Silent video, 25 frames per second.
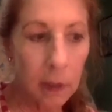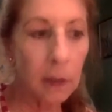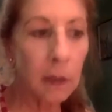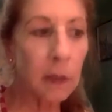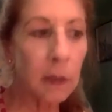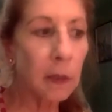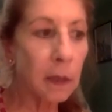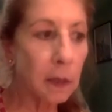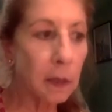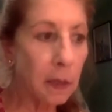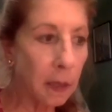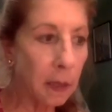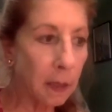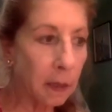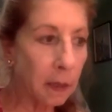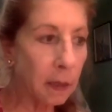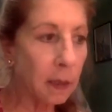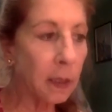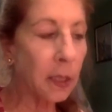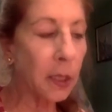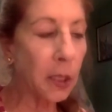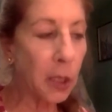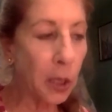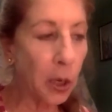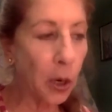
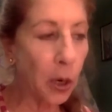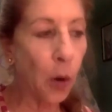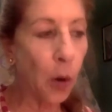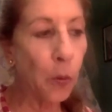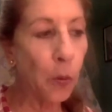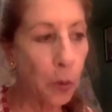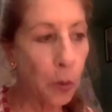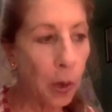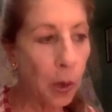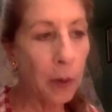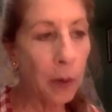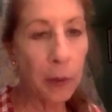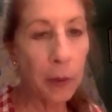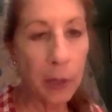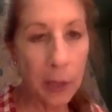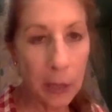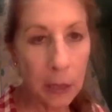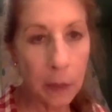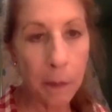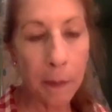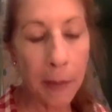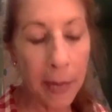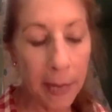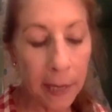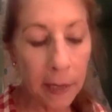he's a
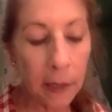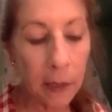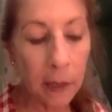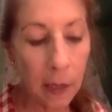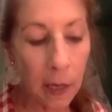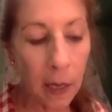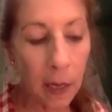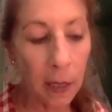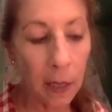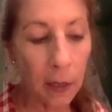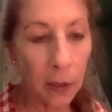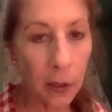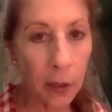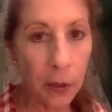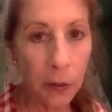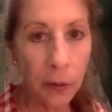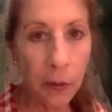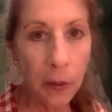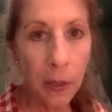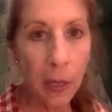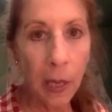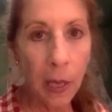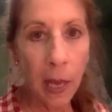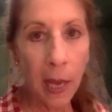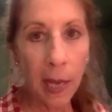man of color.
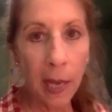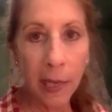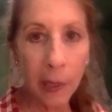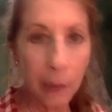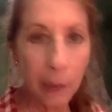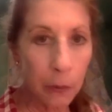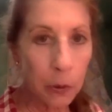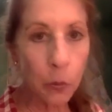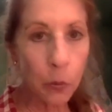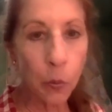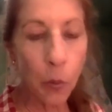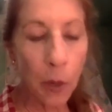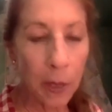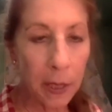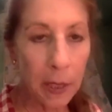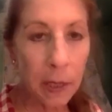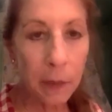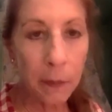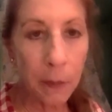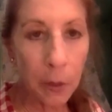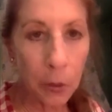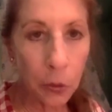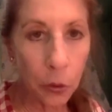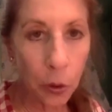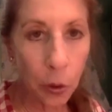And he was one of the
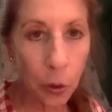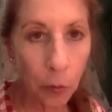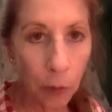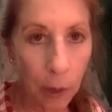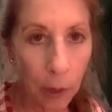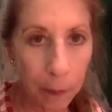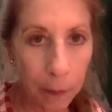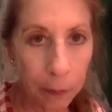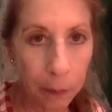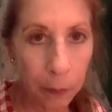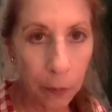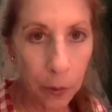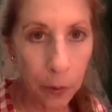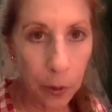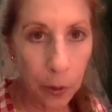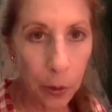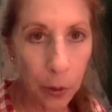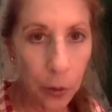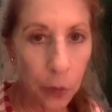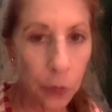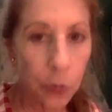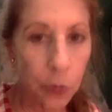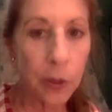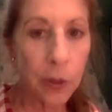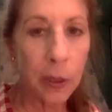most corrupt
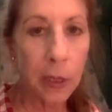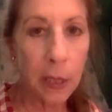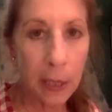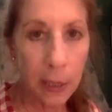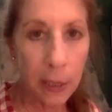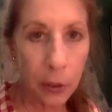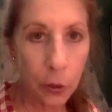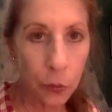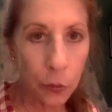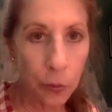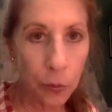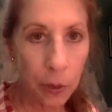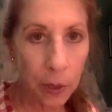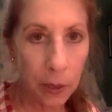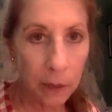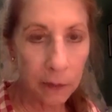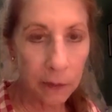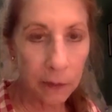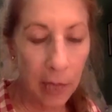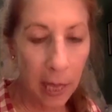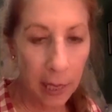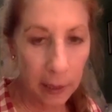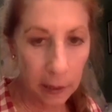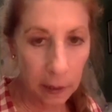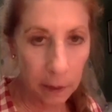rulers in the history of
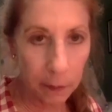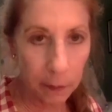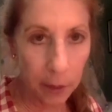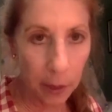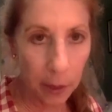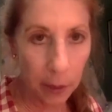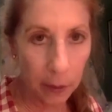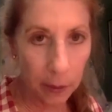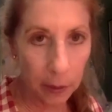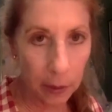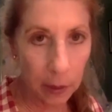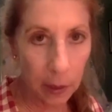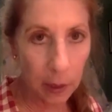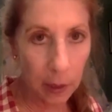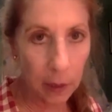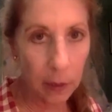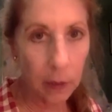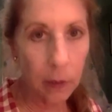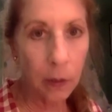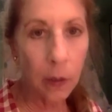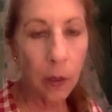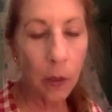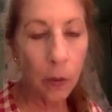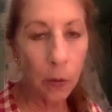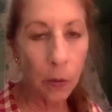Latin America.
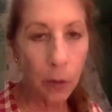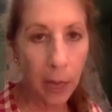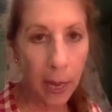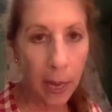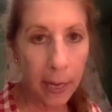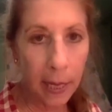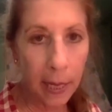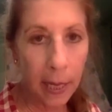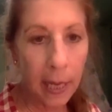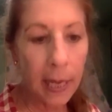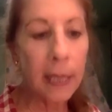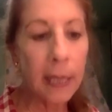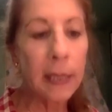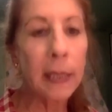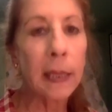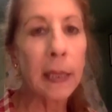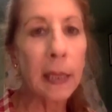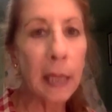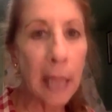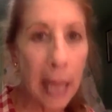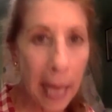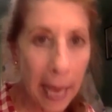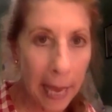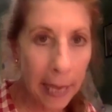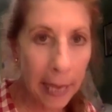Okay, it
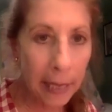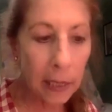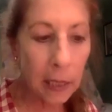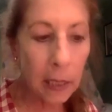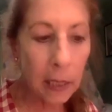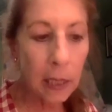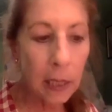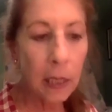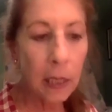led